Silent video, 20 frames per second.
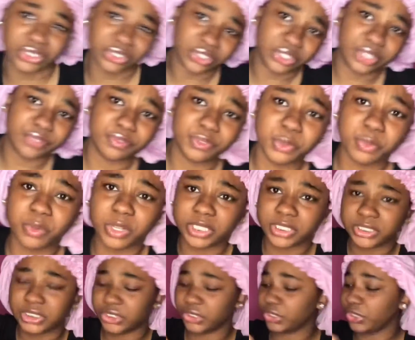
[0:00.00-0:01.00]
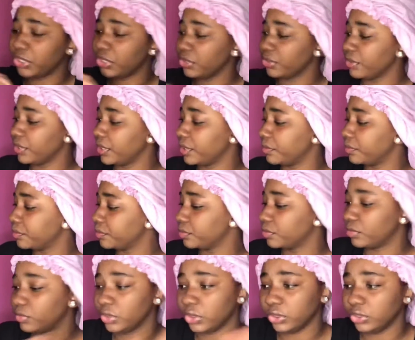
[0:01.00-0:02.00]
if you want to secure it,
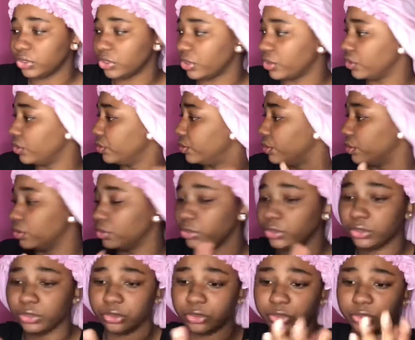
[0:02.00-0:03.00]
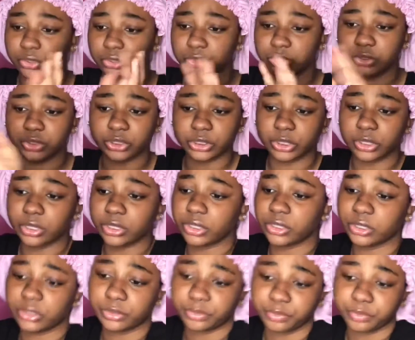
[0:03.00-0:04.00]
use your glue. Use
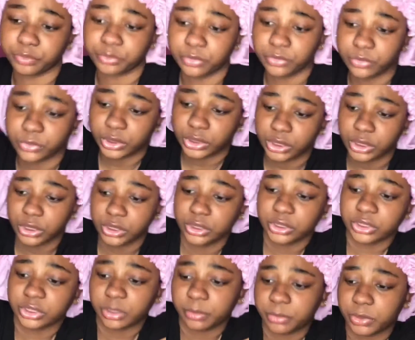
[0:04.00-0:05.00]
some